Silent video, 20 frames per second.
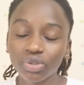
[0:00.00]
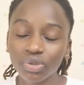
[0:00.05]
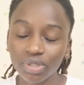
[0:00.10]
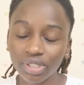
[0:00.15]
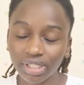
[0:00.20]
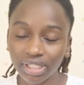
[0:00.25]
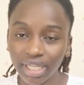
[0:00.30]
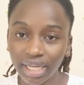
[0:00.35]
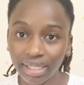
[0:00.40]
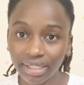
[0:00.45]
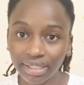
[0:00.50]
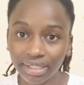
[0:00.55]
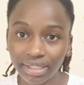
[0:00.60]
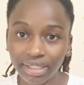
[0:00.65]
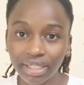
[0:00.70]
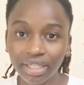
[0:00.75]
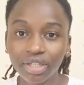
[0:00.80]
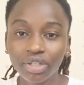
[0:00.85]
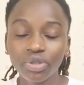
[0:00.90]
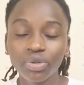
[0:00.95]
to start
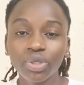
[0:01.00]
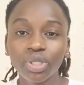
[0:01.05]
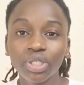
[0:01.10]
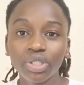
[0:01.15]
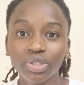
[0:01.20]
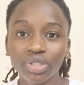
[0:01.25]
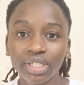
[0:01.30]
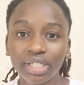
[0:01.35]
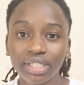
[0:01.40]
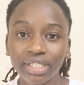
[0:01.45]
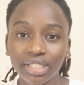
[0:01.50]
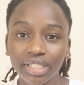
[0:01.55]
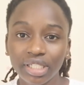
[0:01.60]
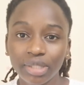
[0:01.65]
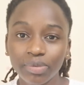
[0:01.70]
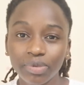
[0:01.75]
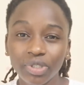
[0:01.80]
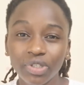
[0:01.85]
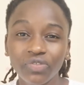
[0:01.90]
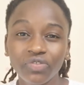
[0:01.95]
doing
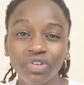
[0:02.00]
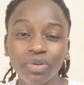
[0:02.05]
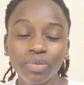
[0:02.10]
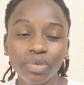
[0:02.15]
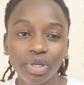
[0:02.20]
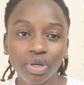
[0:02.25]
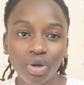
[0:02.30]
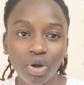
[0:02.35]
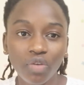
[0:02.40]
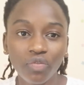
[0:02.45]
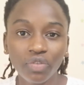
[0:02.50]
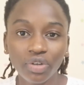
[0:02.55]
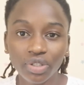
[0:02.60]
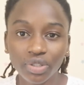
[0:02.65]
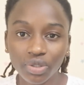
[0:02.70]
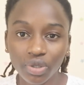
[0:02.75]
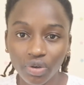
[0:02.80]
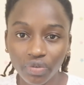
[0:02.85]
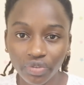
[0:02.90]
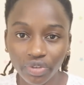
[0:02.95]
transcription from the comfort
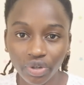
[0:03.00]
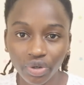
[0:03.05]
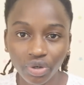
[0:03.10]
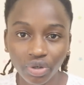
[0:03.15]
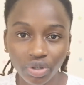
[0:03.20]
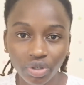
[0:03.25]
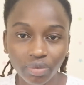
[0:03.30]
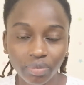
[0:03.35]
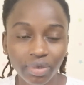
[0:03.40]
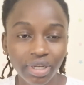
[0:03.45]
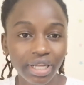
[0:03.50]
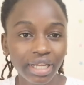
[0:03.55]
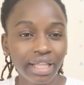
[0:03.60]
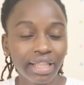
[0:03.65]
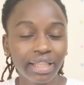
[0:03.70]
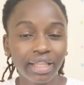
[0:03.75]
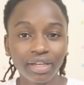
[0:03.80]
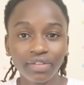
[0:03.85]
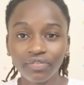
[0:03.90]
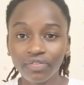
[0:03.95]
of your home,
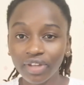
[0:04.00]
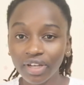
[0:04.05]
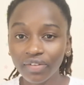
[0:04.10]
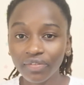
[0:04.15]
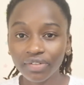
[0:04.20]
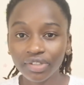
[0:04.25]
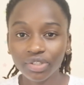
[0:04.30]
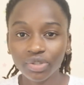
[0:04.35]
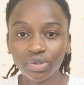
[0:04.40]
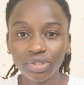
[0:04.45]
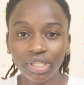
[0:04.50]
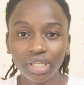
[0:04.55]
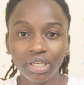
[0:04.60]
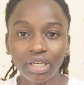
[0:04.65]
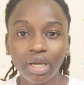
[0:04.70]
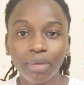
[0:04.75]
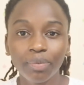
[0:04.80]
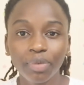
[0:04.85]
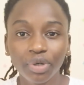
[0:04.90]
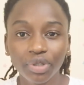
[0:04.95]
then feel free to sign
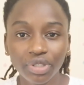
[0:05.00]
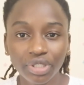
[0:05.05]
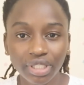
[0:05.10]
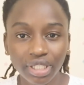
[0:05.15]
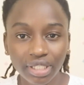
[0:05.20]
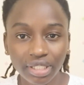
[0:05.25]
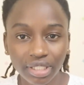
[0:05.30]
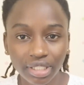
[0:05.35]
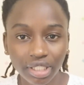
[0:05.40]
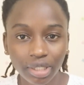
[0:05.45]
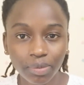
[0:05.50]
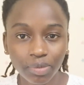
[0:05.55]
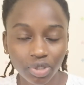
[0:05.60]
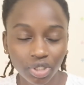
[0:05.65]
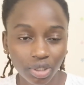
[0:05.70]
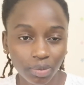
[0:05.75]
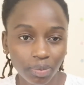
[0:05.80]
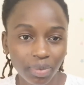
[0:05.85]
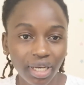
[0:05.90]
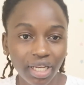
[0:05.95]
up on
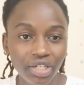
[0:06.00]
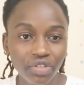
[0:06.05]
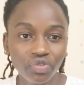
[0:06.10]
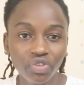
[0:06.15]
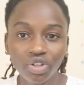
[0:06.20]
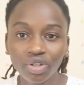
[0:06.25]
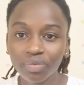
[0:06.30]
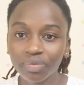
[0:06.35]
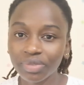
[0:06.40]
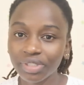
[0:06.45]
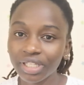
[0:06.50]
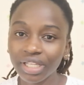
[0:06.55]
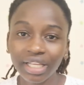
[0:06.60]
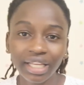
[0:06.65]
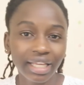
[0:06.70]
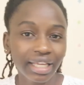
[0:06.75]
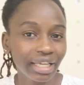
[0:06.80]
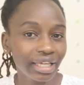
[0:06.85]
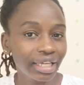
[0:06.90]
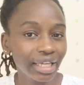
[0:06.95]
transcription platforms,
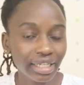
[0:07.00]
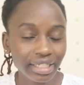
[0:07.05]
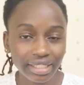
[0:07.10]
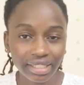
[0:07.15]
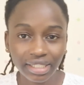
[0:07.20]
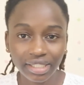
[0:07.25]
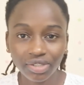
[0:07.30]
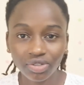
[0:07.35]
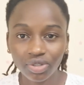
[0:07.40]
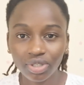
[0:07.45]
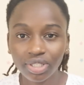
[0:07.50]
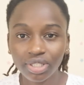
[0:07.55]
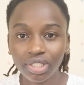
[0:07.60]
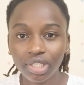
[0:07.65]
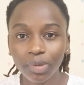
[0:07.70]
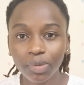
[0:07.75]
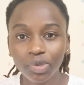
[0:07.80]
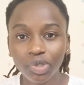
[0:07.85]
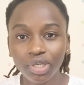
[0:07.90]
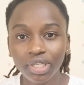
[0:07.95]
get these
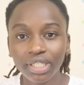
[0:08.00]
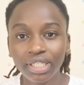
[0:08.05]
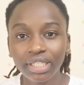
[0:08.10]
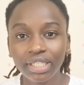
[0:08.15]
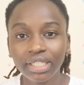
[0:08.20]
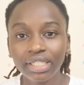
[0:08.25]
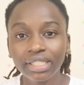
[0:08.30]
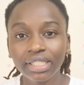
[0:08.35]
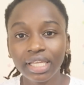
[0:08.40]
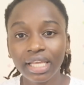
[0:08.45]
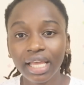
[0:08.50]
transcription gigs,